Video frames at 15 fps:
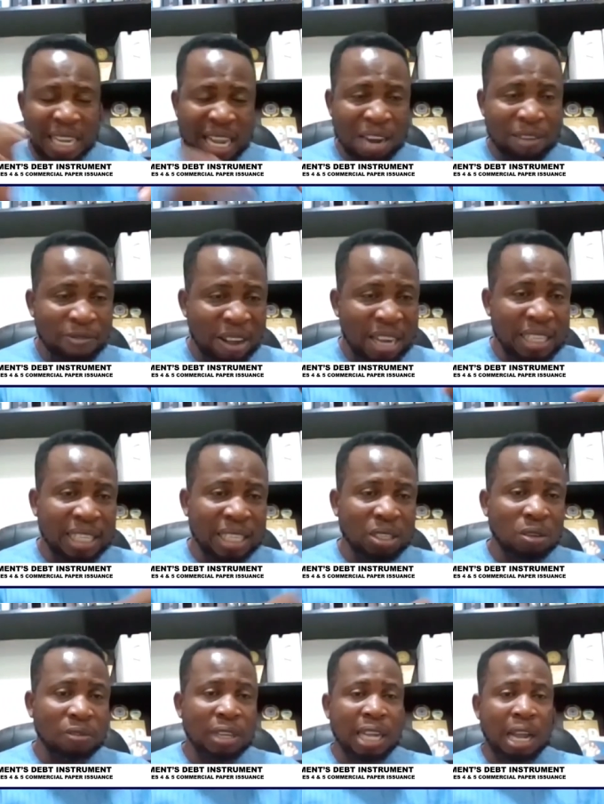take
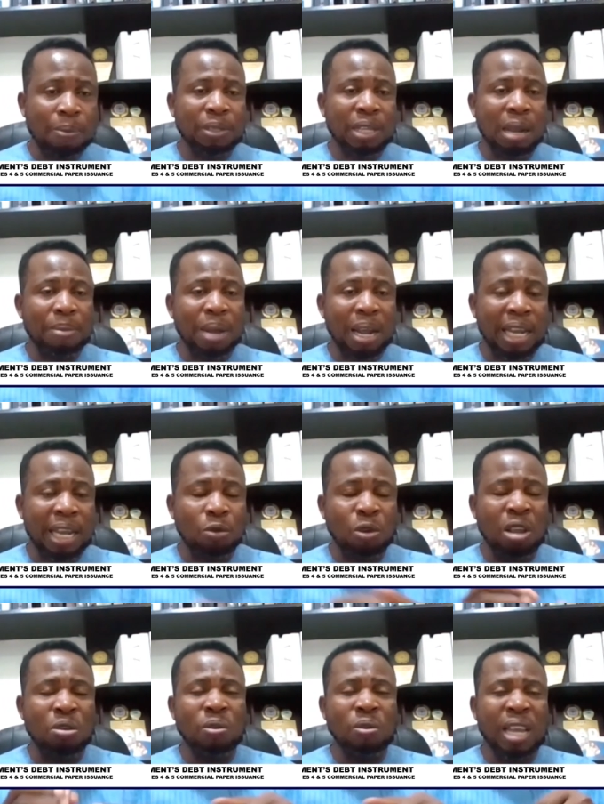advantage of the capital
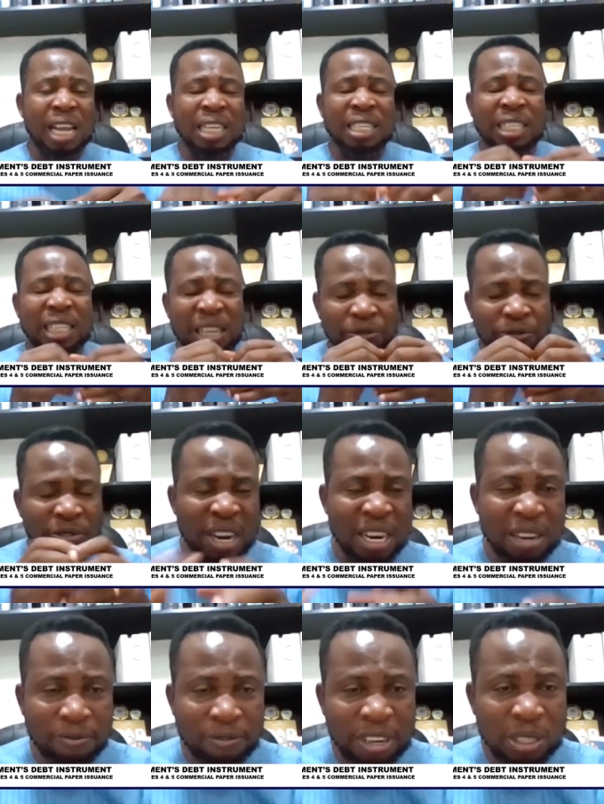market where you get
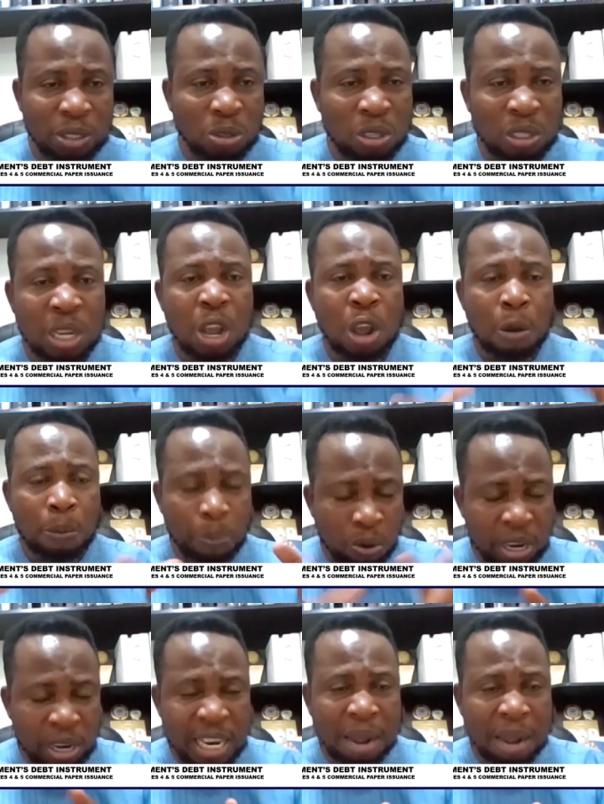different investors
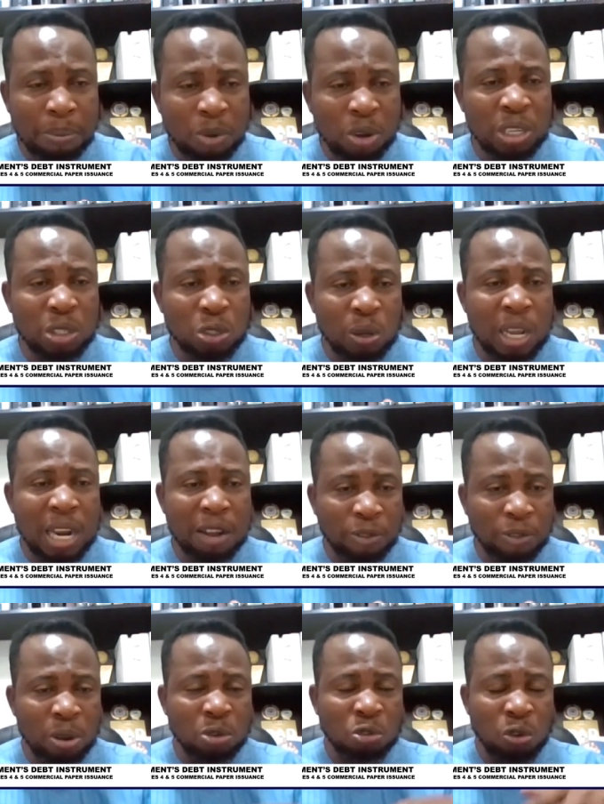pulling that money
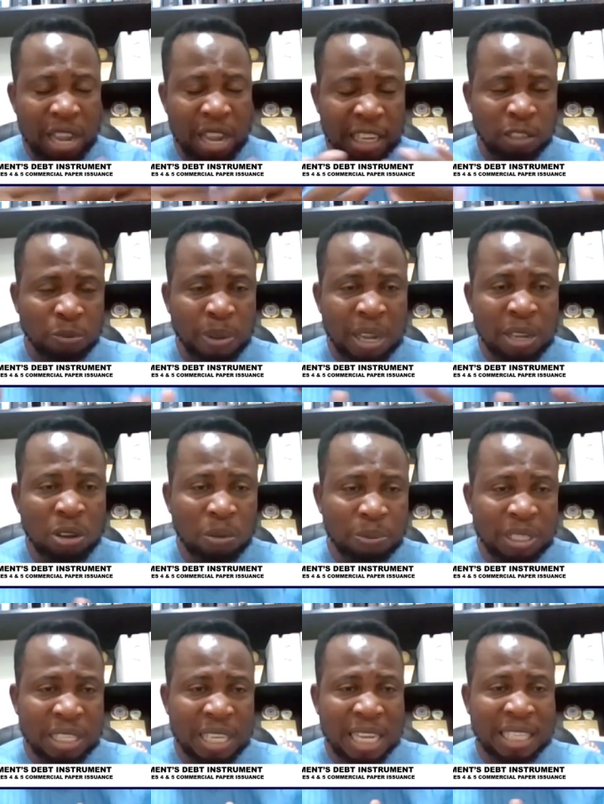together for you to expand
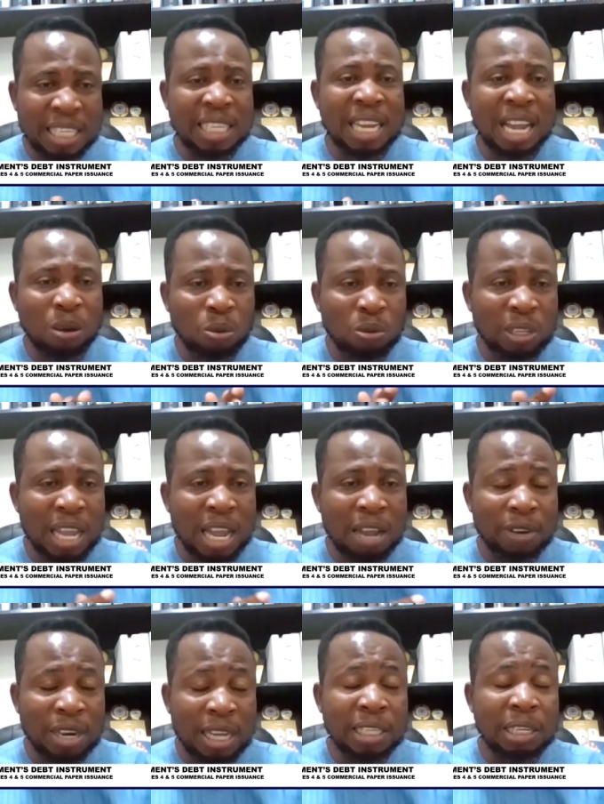your business. I think
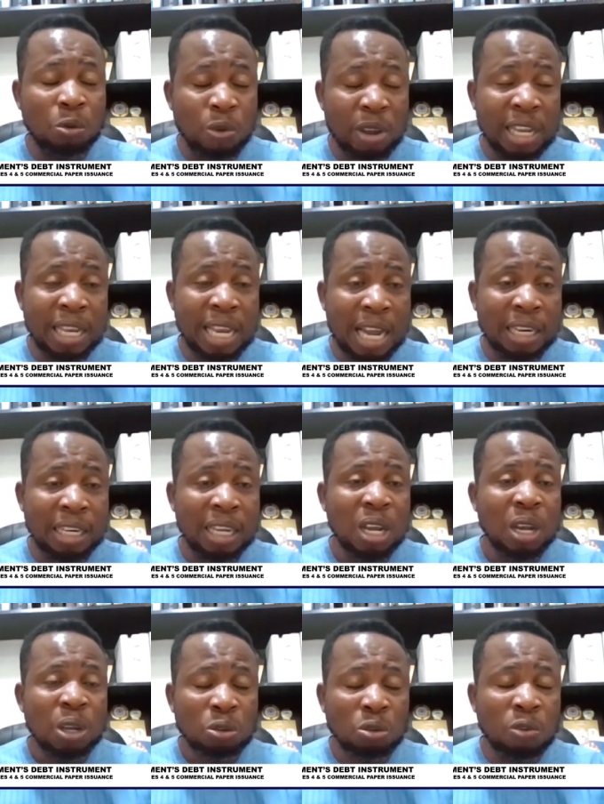Dangote have led the way in that.
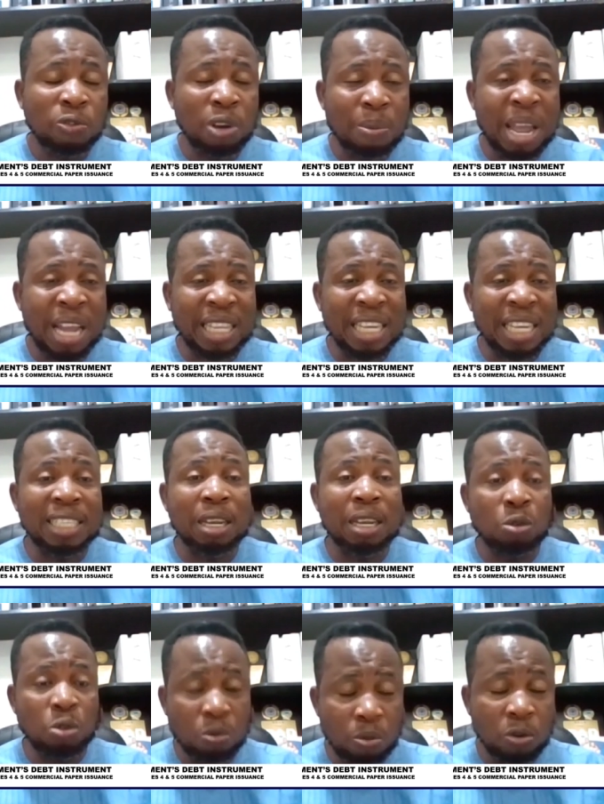So for me, I think it's
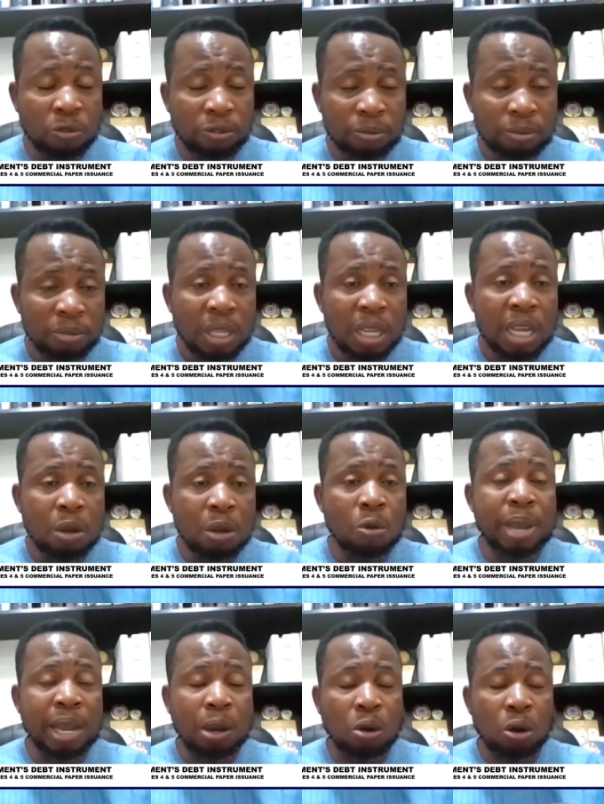a good move.
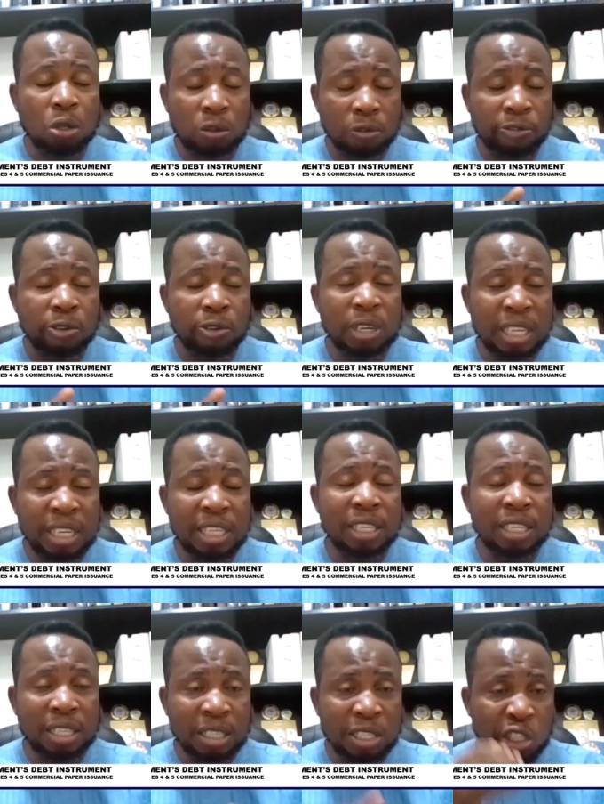It will make cost of
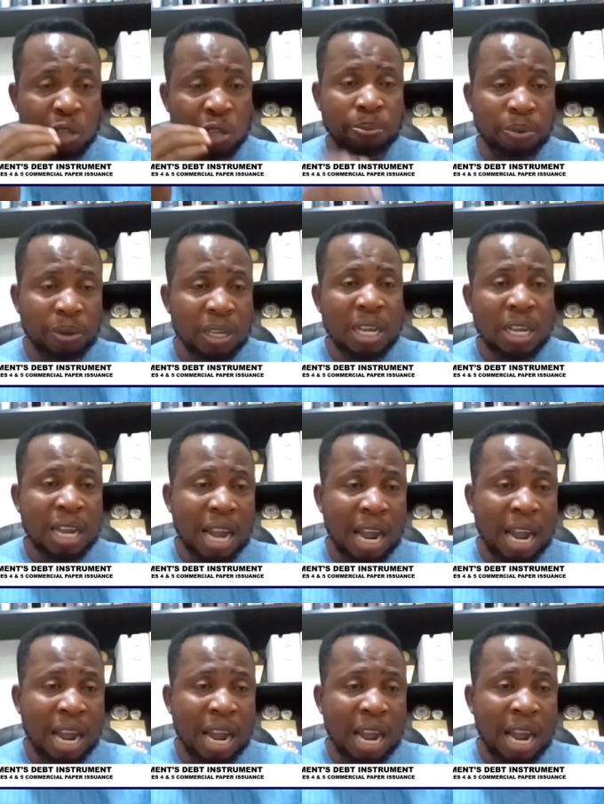funding cheap.